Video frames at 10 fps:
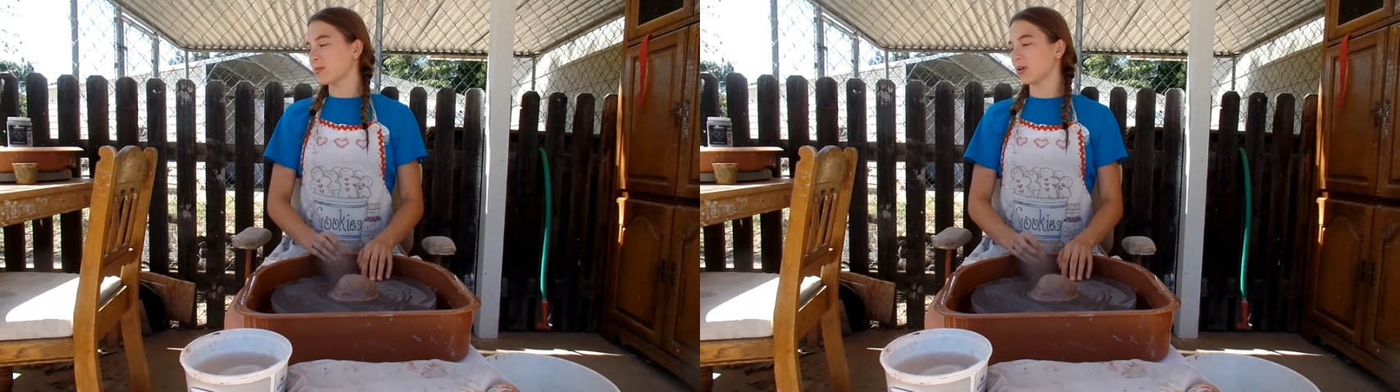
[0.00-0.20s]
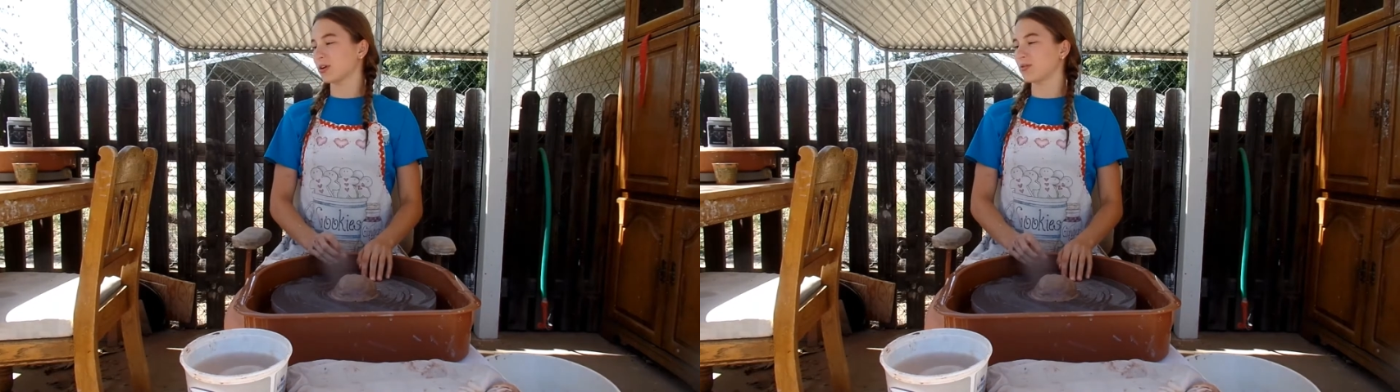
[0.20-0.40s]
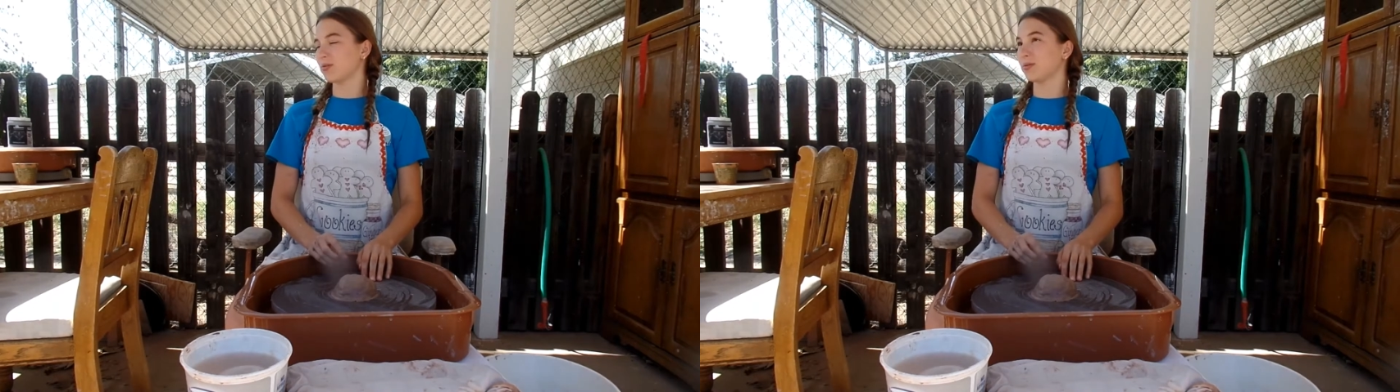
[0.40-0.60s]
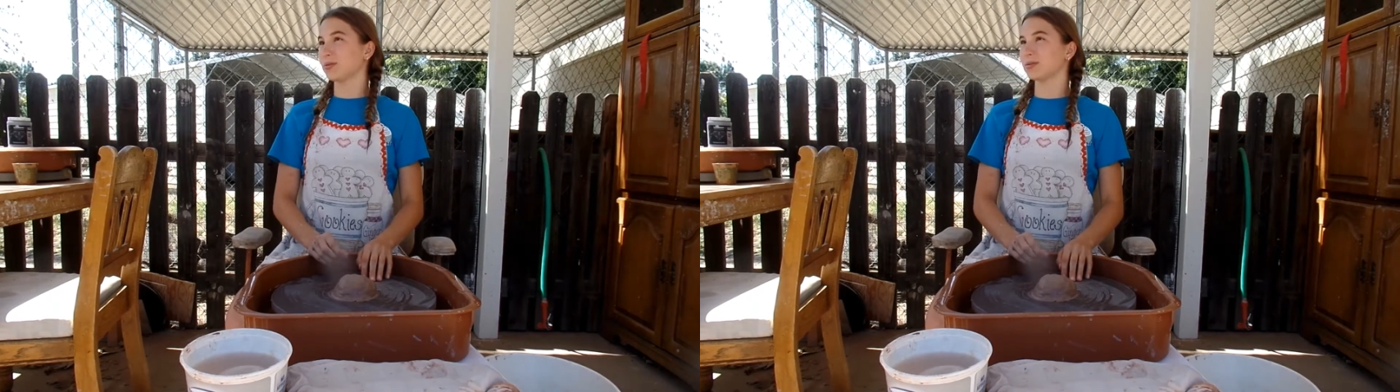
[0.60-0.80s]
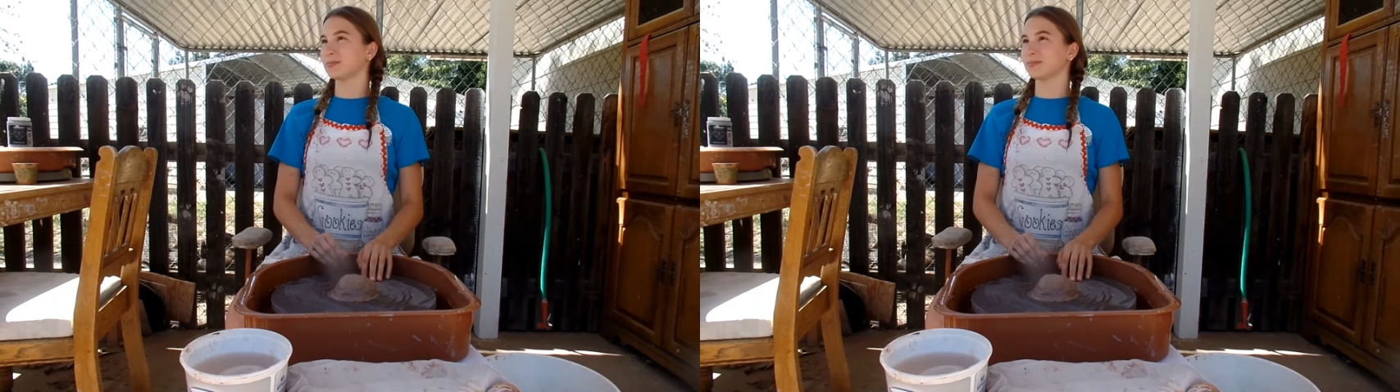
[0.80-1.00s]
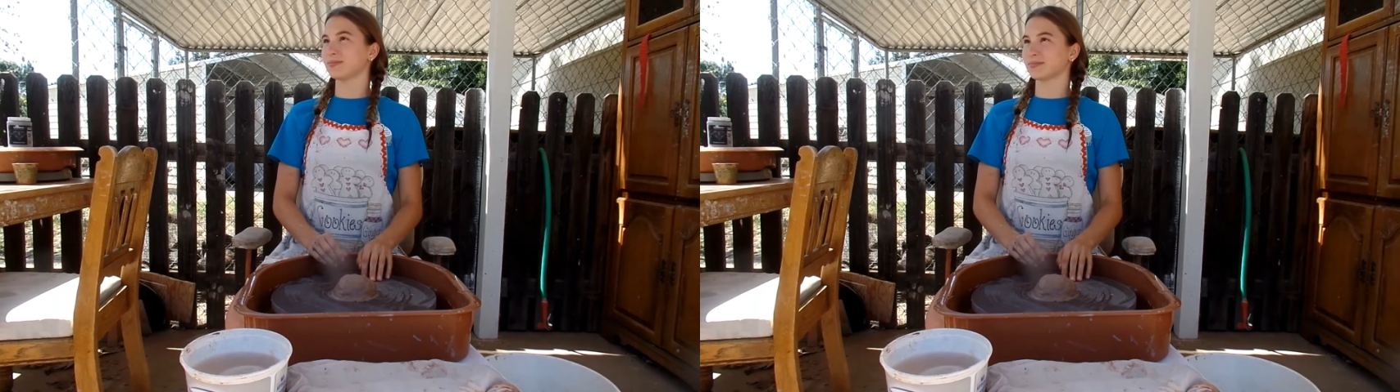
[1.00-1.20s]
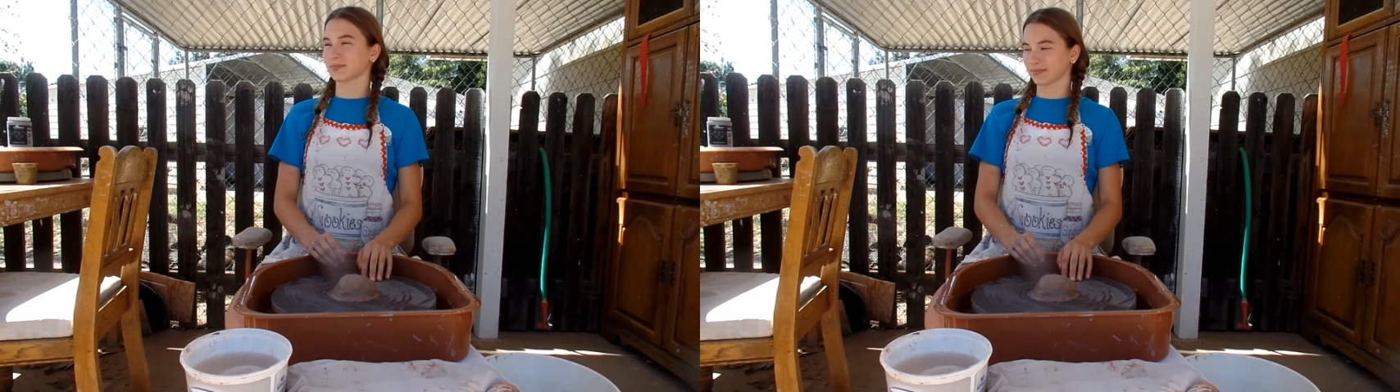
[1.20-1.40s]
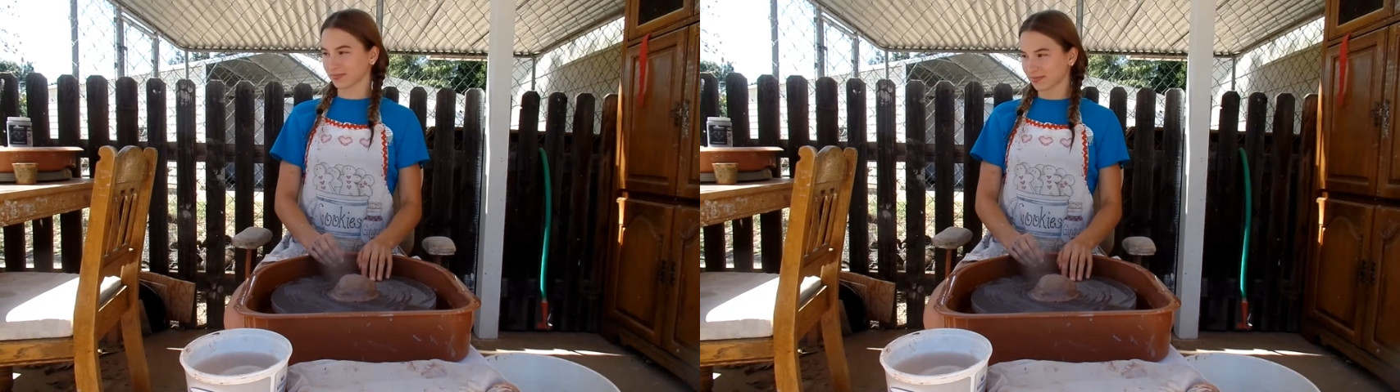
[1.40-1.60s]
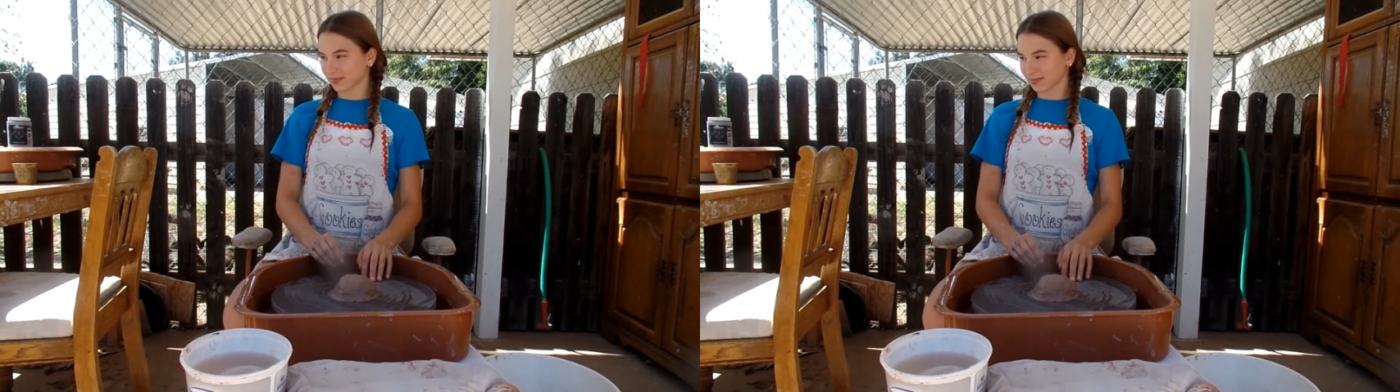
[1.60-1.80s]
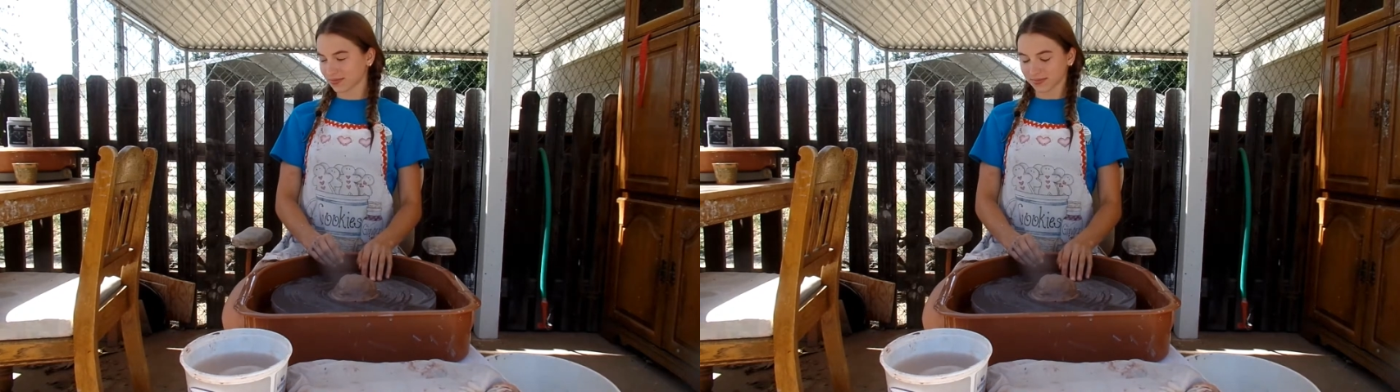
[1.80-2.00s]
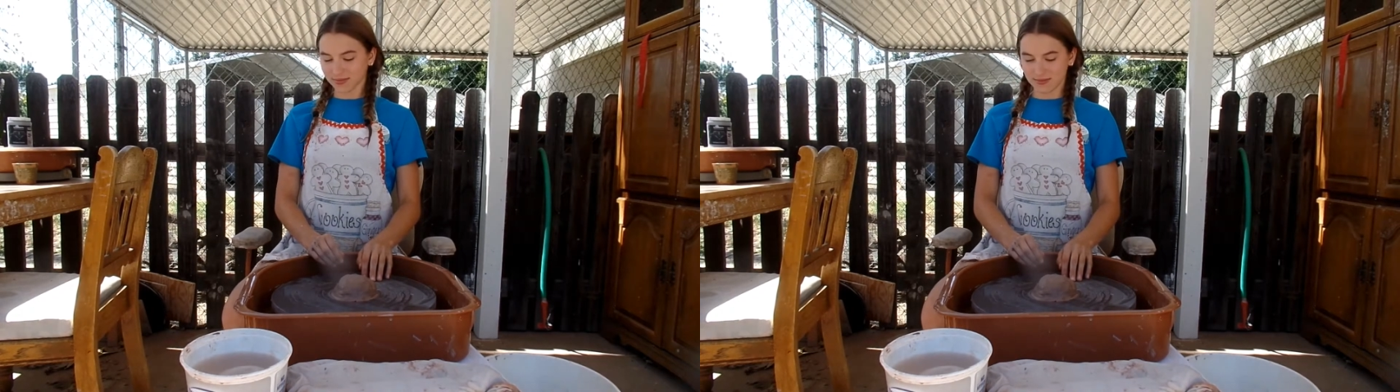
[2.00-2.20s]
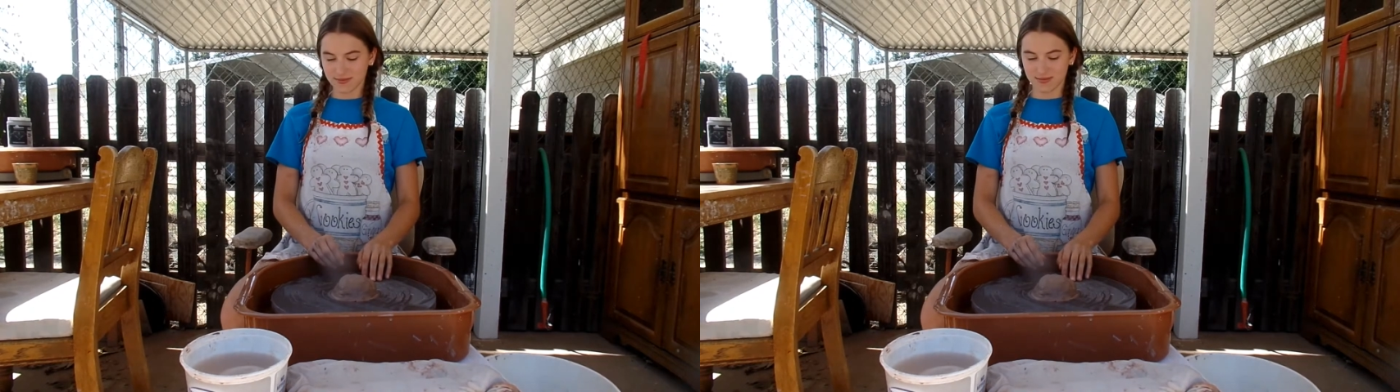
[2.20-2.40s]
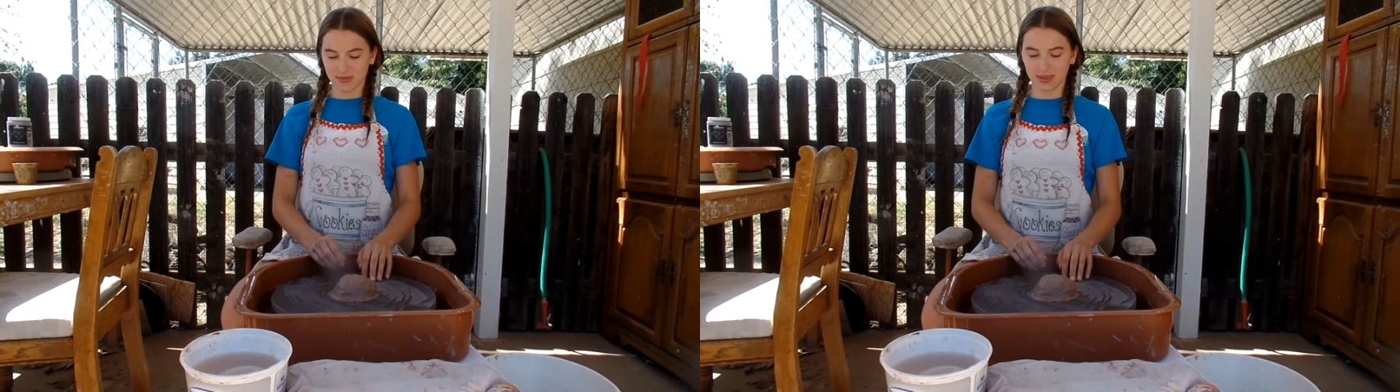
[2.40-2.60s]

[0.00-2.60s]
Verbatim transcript: I'm going to make the design and she's going to throw.